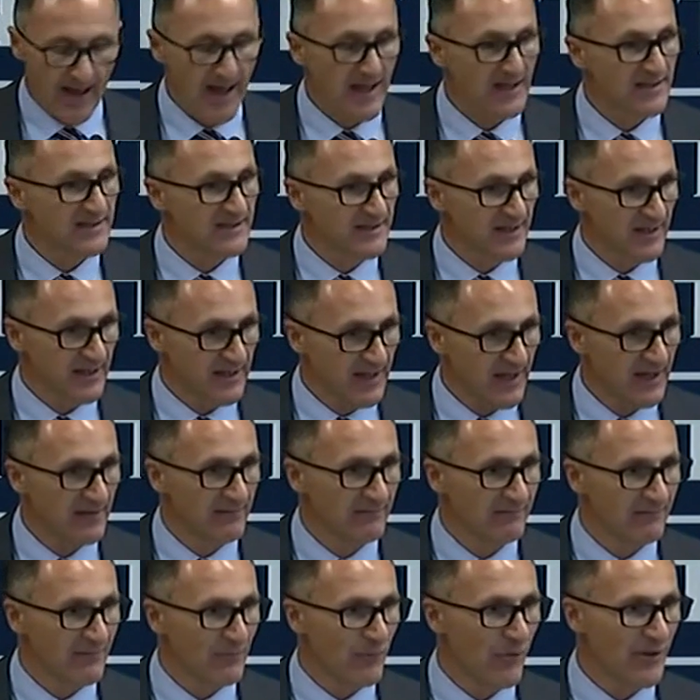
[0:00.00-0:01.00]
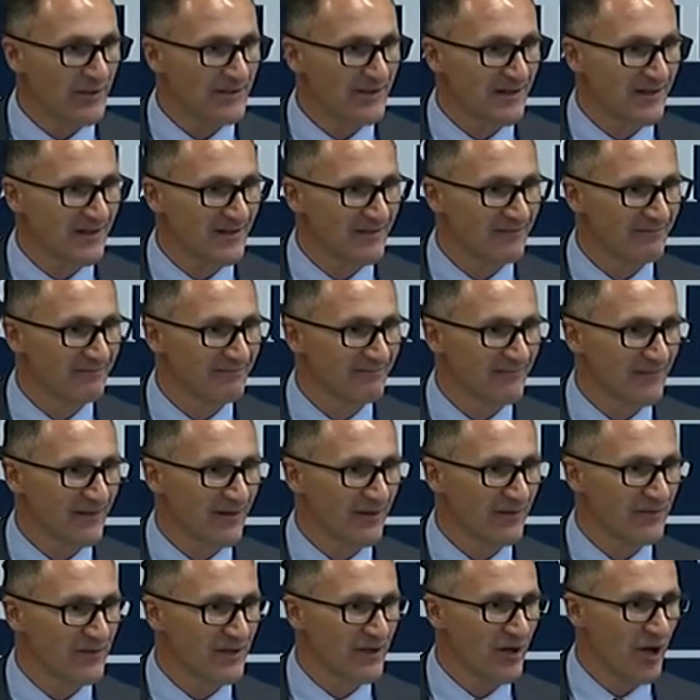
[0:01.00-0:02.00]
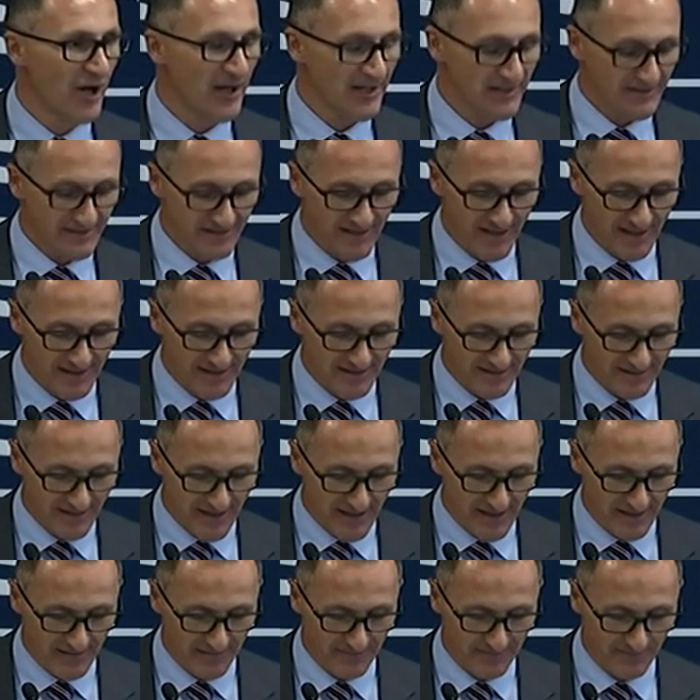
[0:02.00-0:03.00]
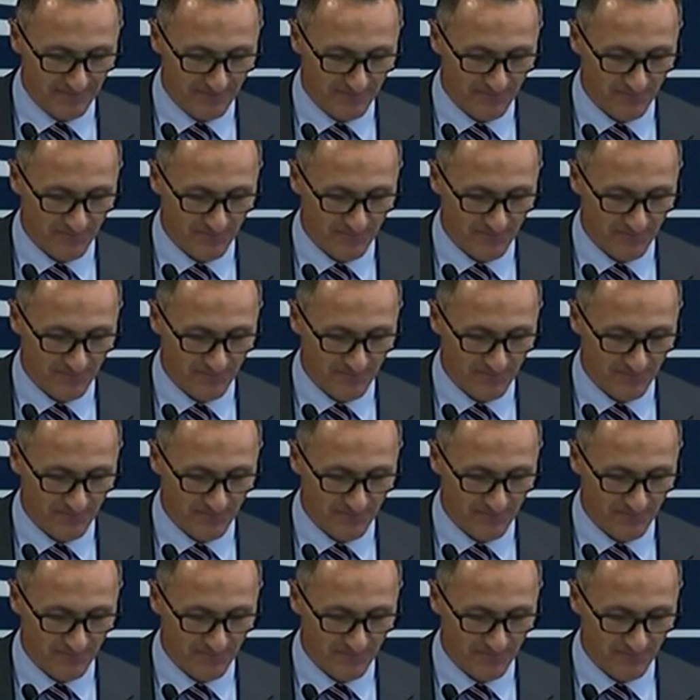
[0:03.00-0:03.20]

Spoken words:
As, again, the President of the United States said,